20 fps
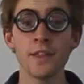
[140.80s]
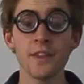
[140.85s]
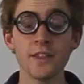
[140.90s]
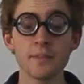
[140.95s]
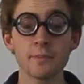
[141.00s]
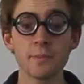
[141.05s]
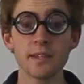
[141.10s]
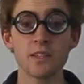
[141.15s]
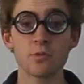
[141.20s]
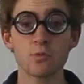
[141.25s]

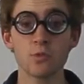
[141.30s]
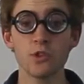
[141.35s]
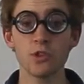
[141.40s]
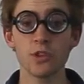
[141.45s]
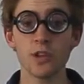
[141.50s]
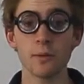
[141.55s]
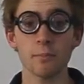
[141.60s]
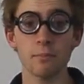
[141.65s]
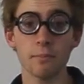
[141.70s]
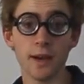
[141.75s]
This means when you
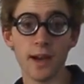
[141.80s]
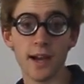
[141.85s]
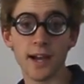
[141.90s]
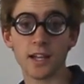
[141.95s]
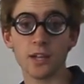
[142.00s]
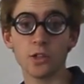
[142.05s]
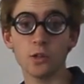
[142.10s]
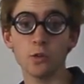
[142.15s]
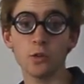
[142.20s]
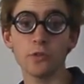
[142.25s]
get
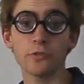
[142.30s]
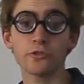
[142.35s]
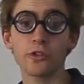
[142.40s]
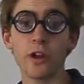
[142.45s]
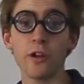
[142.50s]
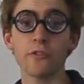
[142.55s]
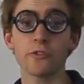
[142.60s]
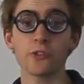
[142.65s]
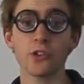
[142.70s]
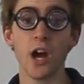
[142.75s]
back, you have
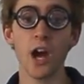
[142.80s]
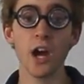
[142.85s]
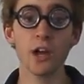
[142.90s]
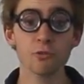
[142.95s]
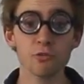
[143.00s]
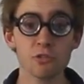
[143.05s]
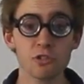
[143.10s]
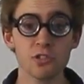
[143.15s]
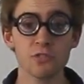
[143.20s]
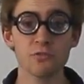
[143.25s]
travelled
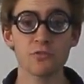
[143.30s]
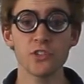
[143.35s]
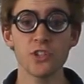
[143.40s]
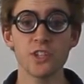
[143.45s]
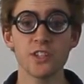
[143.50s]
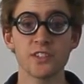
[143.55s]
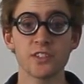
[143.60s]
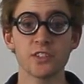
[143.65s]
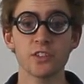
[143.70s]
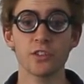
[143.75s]
hundreds of
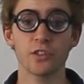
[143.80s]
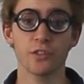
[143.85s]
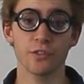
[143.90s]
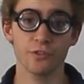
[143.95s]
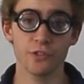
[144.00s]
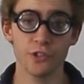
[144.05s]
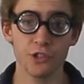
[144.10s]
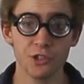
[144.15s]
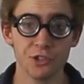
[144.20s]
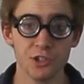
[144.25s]
years into the
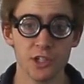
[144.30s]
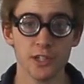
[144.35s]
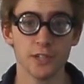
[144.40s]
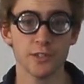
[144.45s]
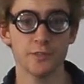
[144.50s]
future.